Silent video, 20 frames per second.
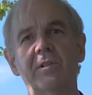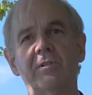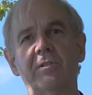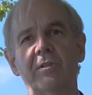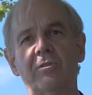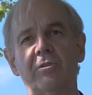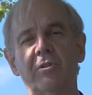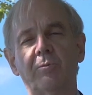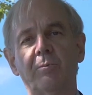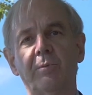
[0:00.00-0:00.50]

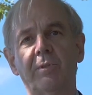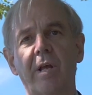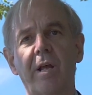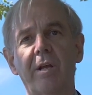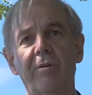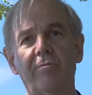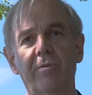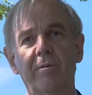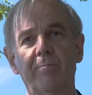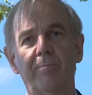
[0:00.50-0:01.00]
these issues with
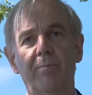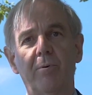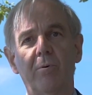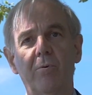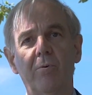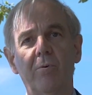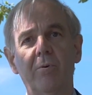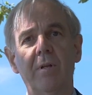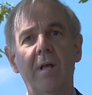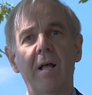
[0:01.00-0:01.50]
Adrian
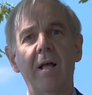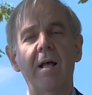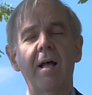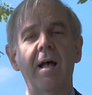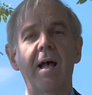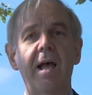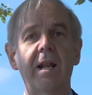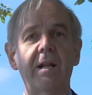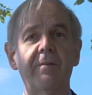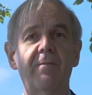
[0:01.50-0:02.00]
Poole,
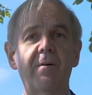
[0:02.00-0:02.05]
Head